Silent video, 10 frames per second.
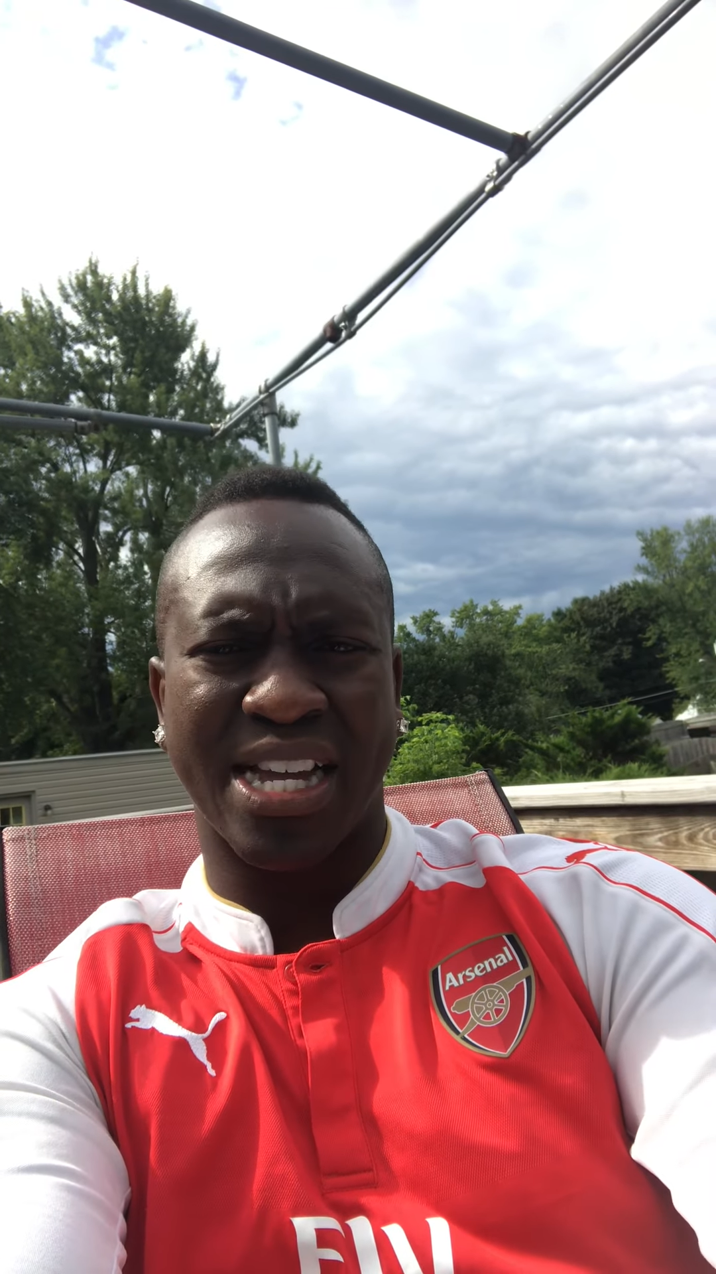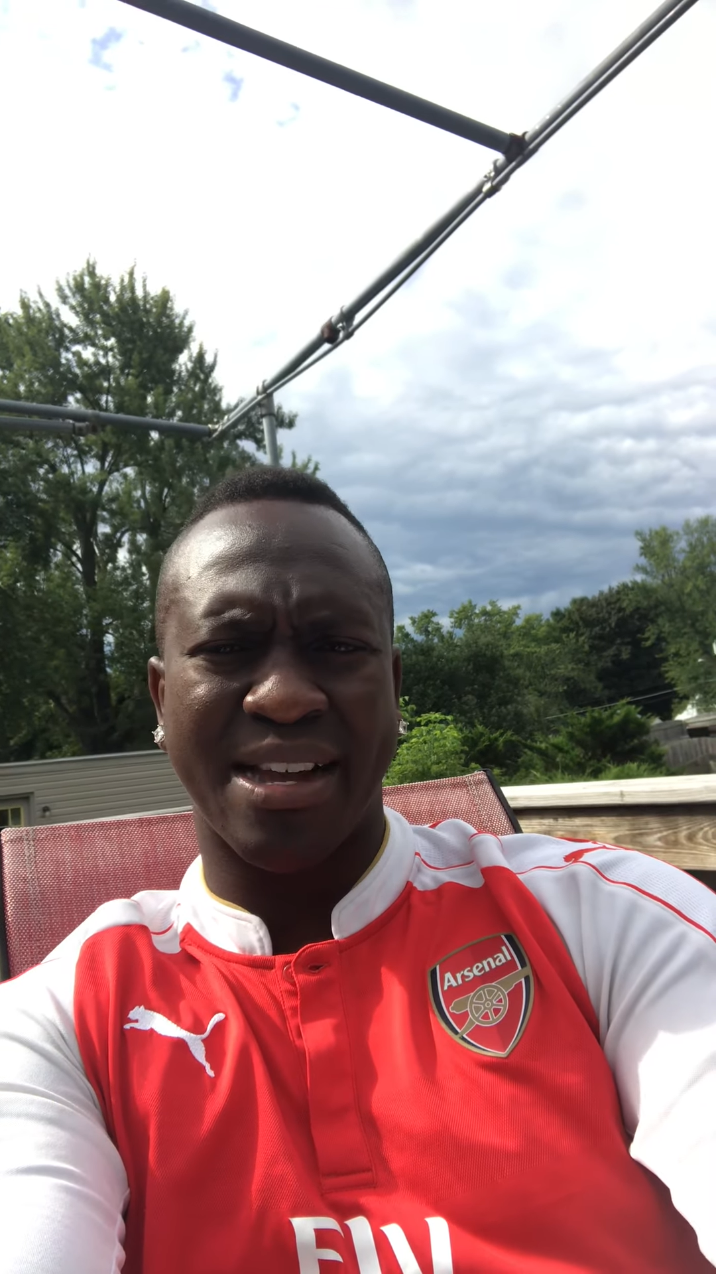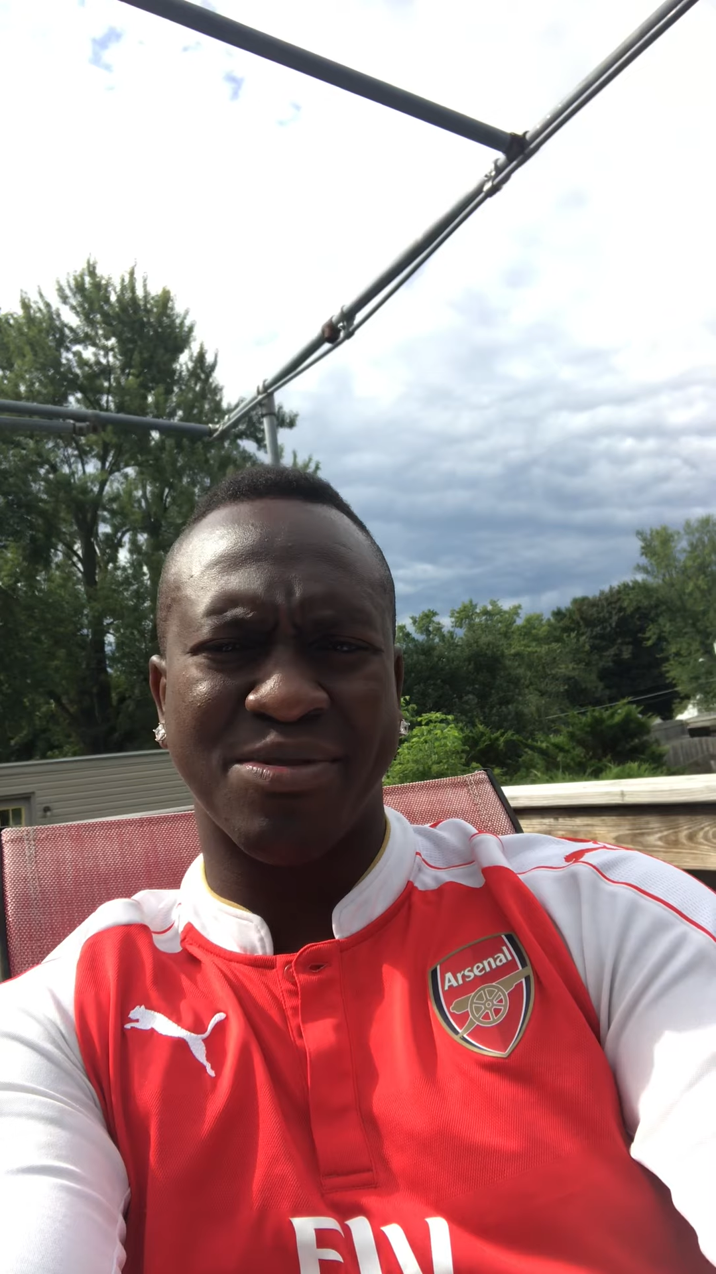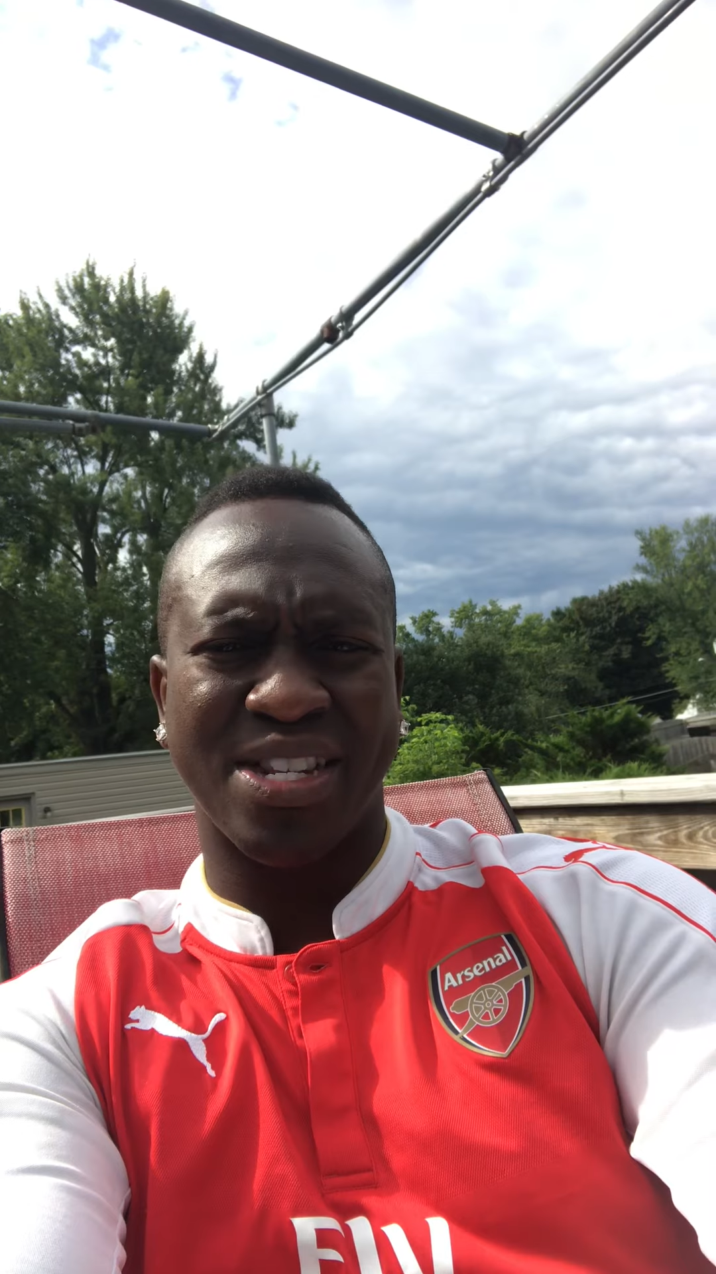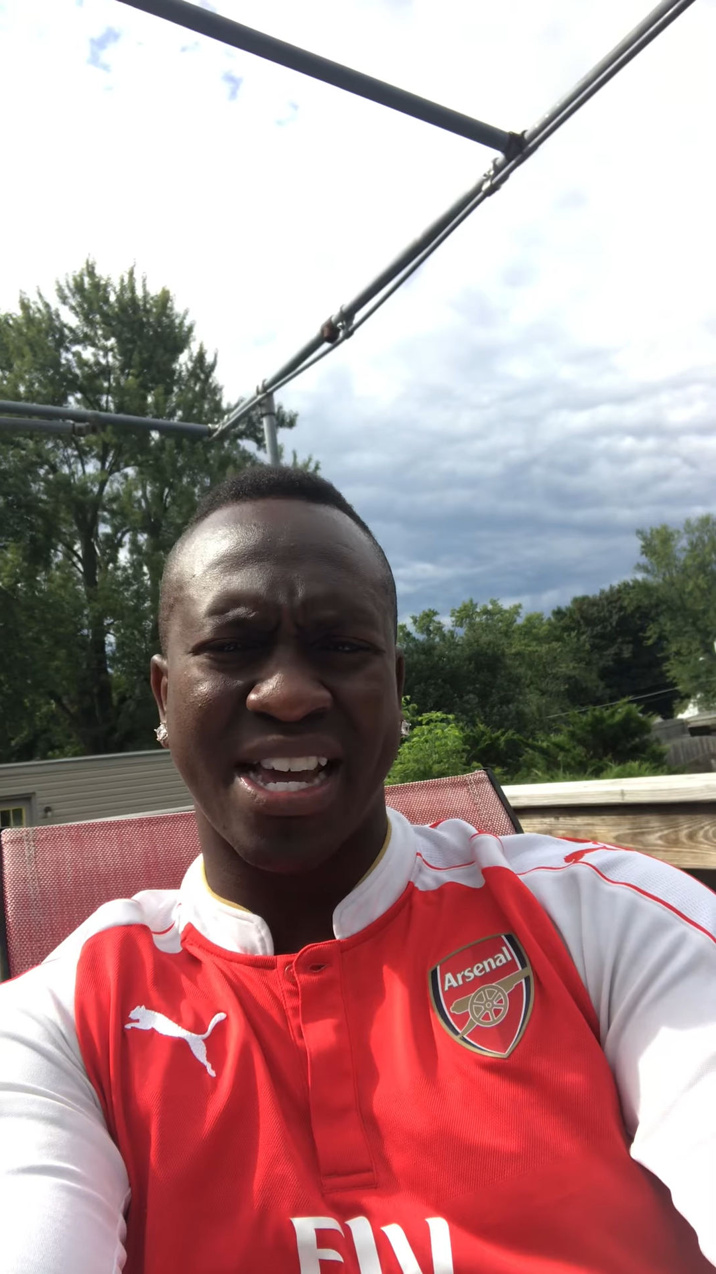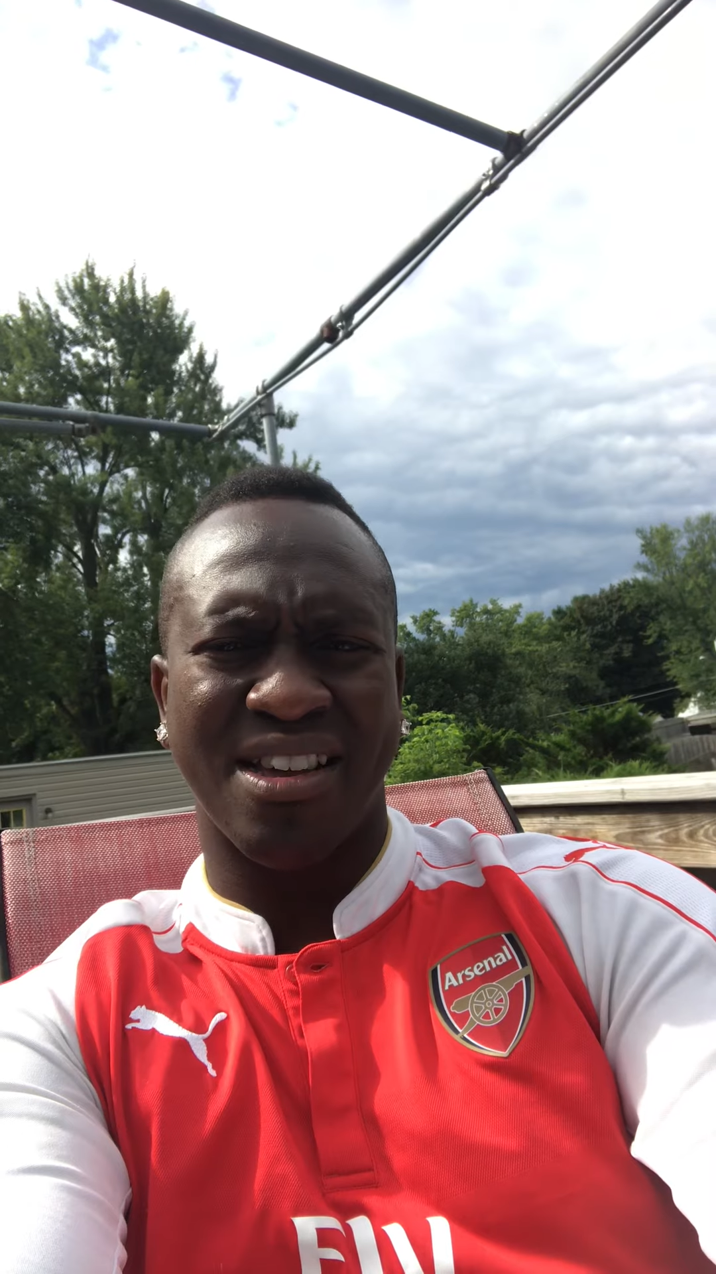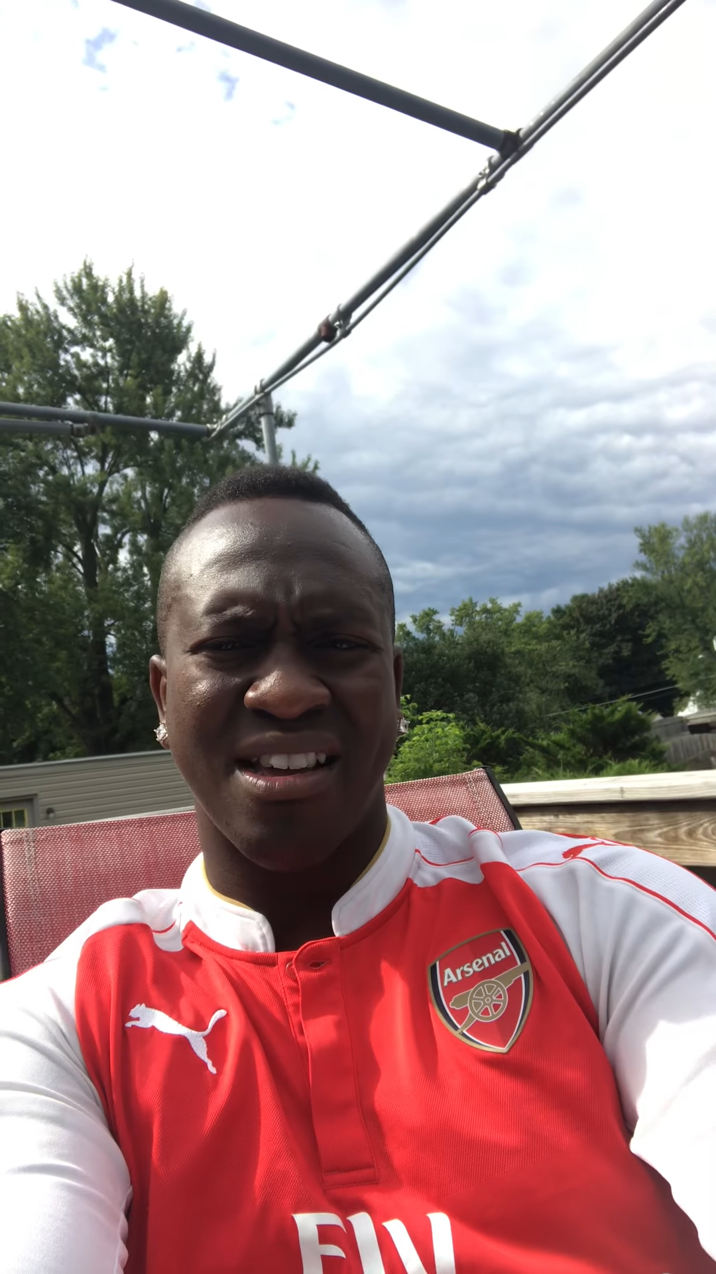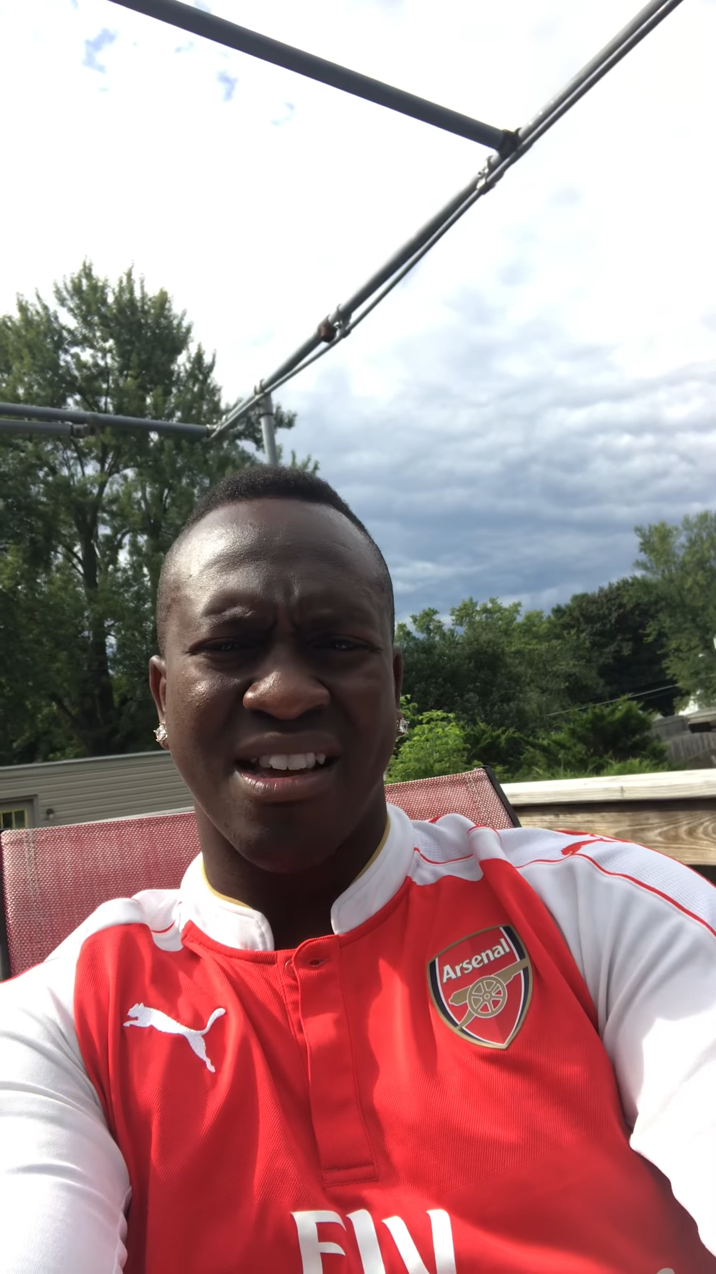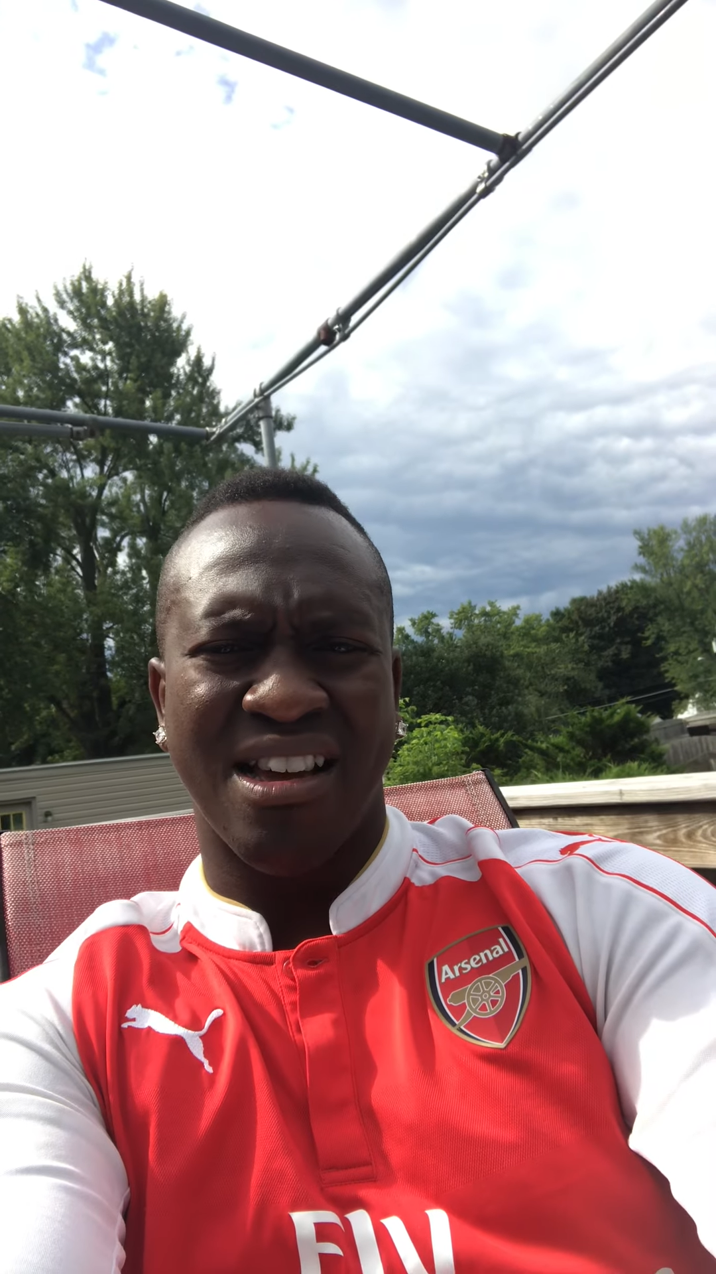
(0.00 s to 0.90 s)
the game today.